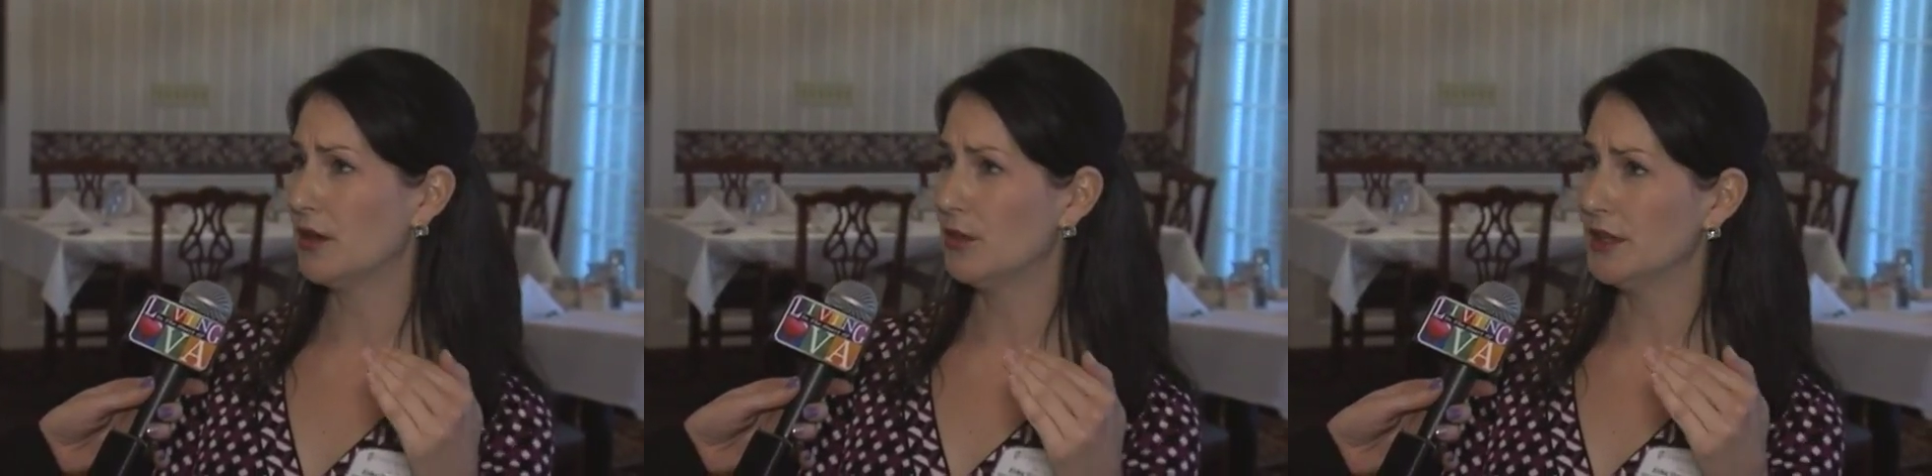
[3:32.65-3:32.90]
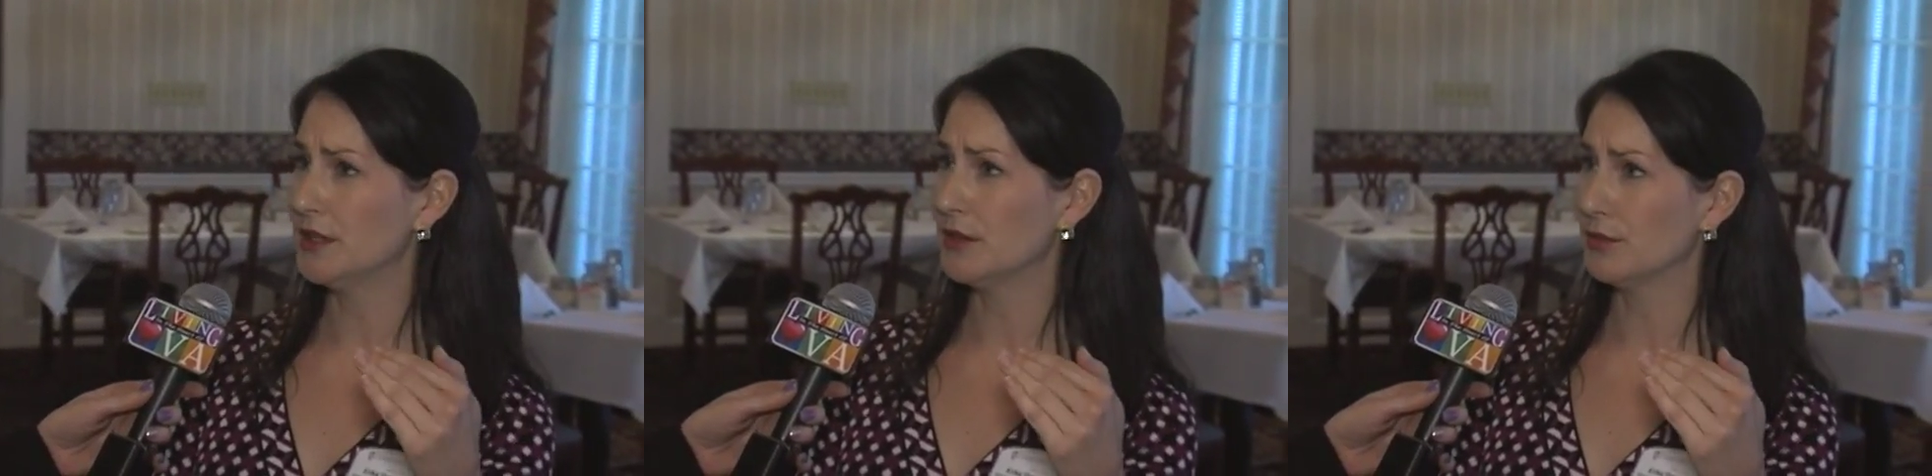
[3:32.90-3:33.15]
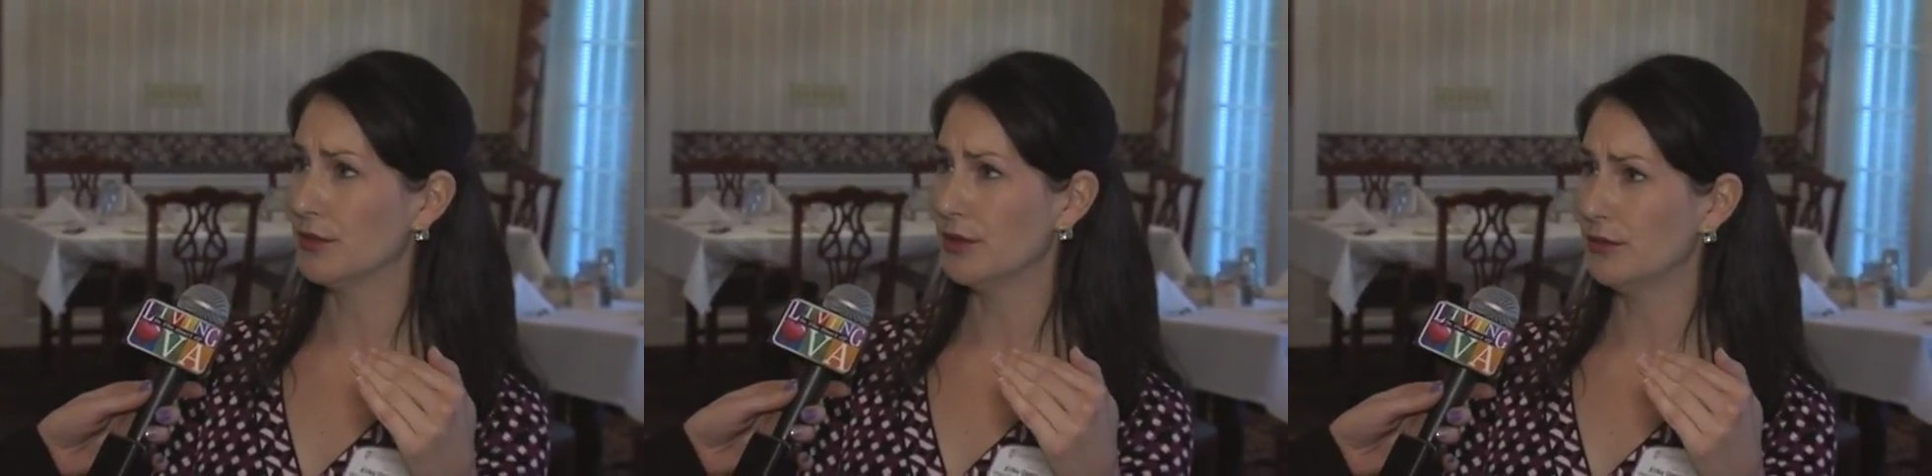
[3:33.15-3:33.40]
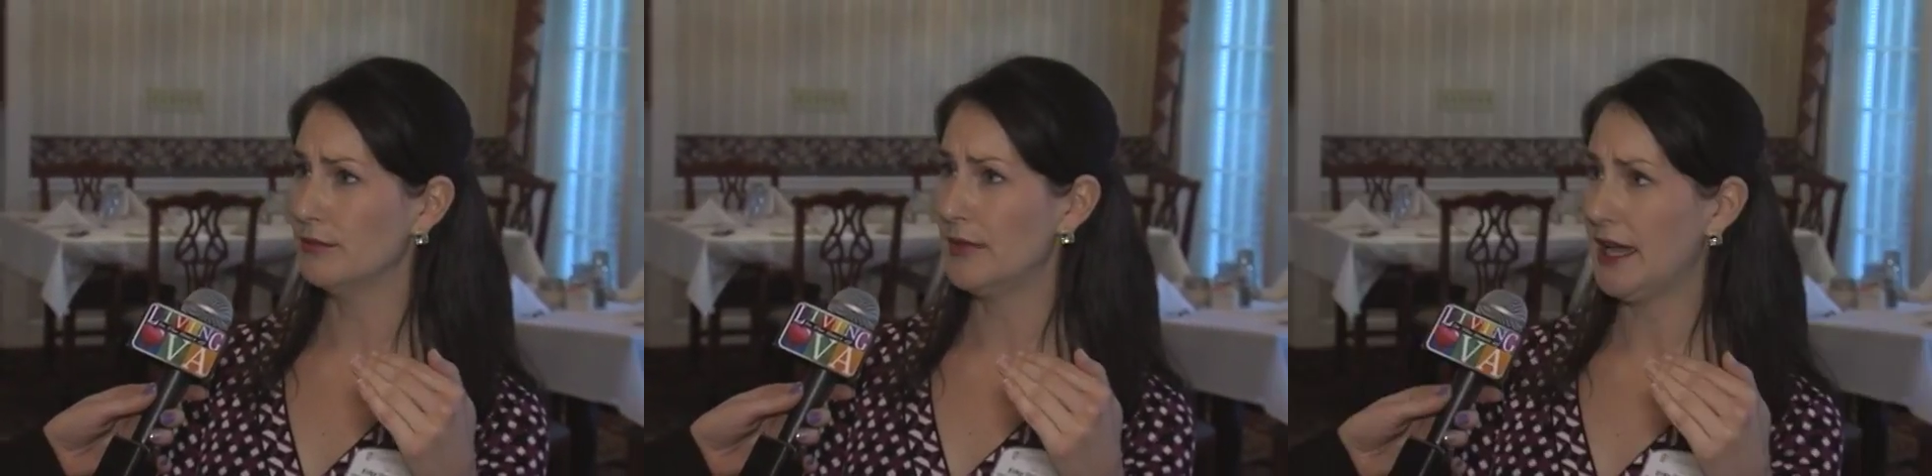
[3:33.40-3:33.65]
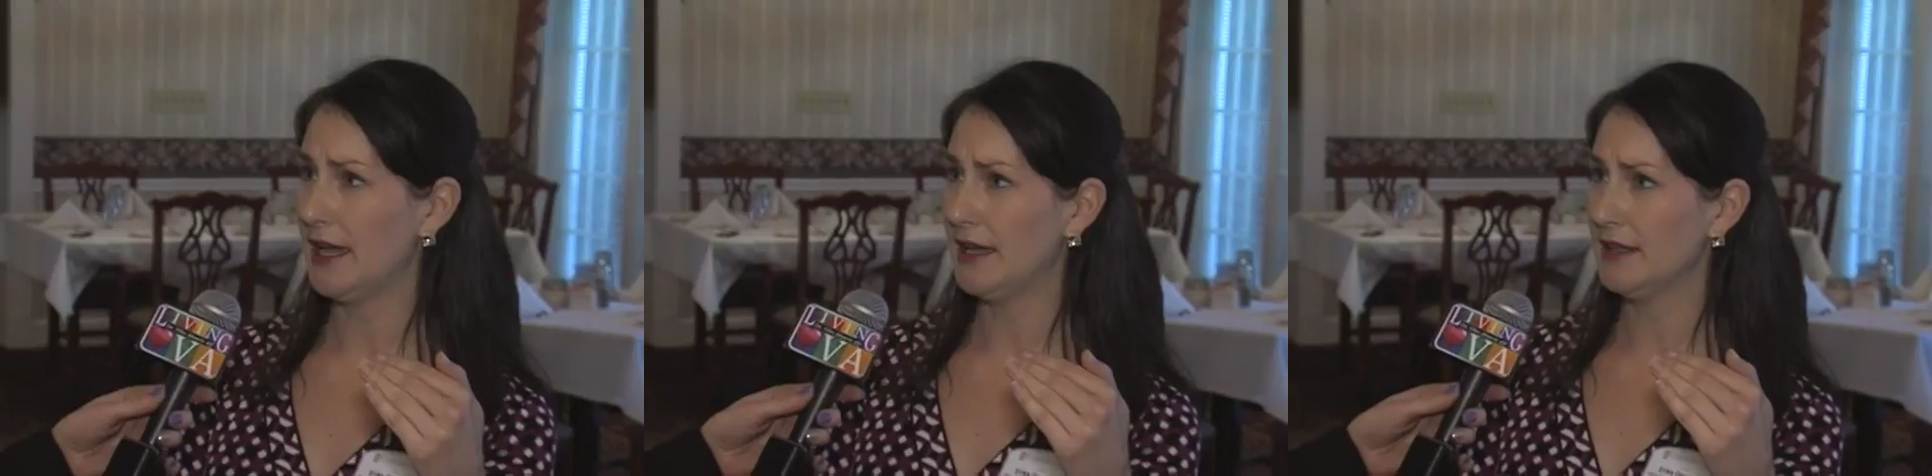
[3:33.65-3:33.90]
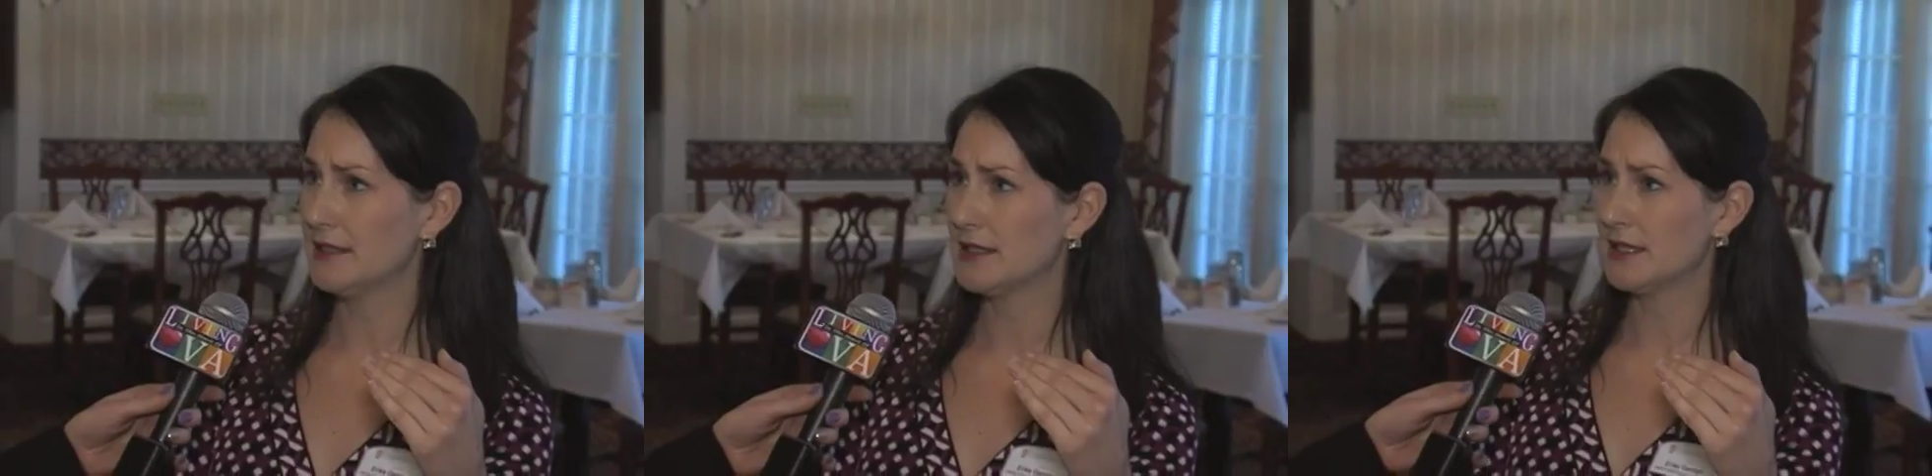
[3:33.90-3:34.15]
want their room
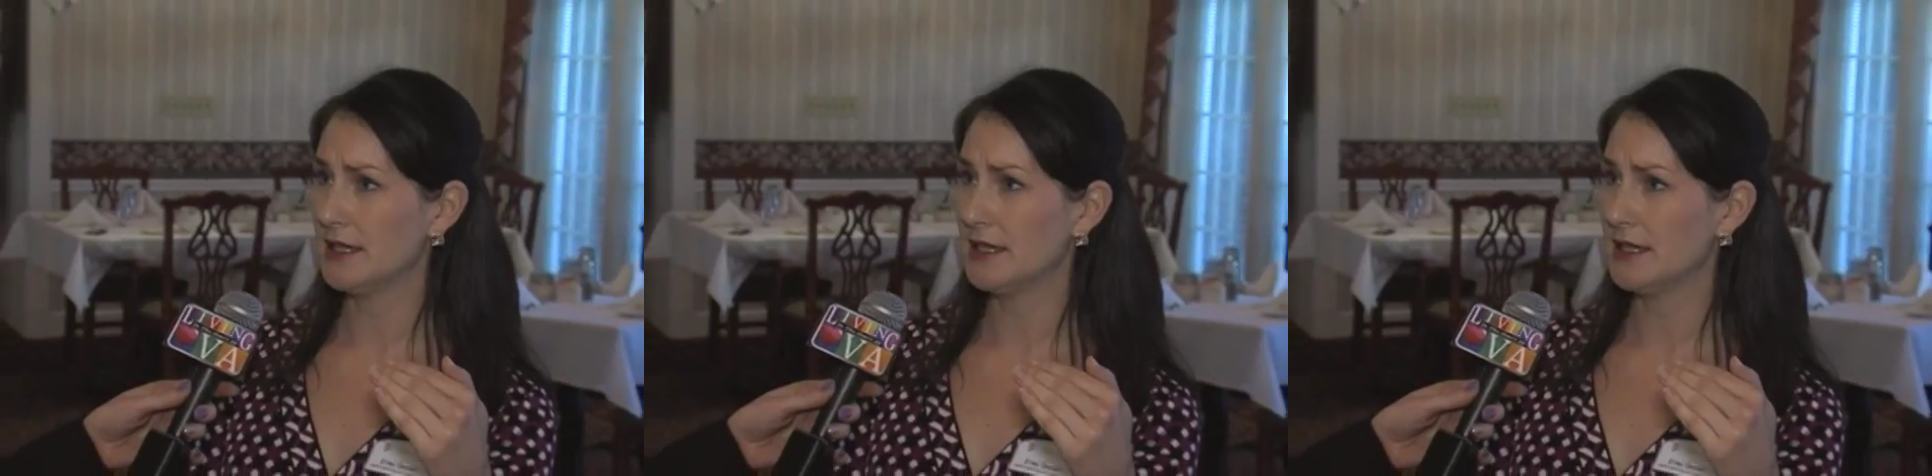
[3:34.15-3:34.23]
at,